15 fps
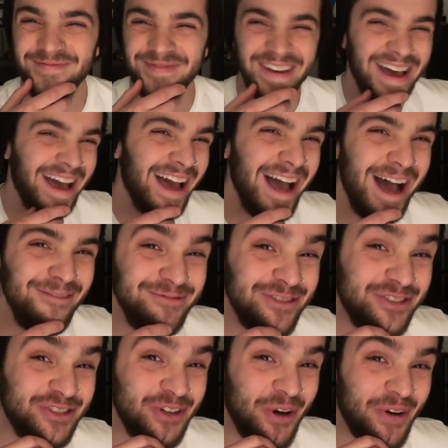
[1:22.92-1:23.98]
Nah, I'm
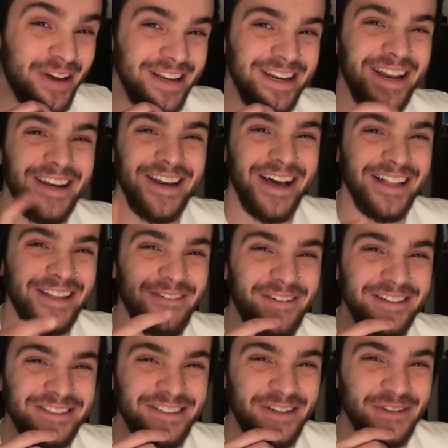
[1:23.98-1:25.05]
just joking. Not
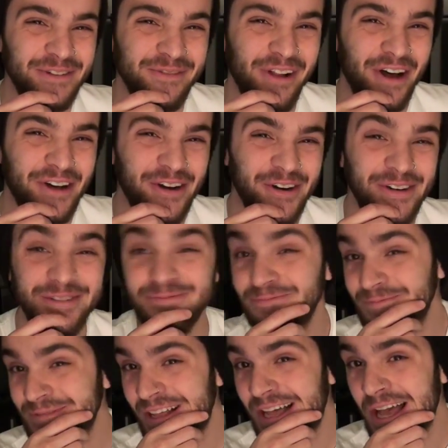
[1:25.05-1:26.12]
leaving a Cinco de Vlogo.
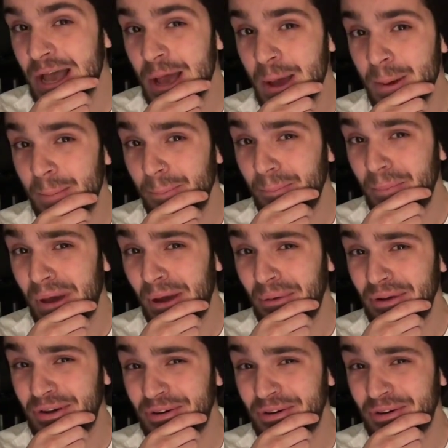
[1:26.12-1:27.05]
Merry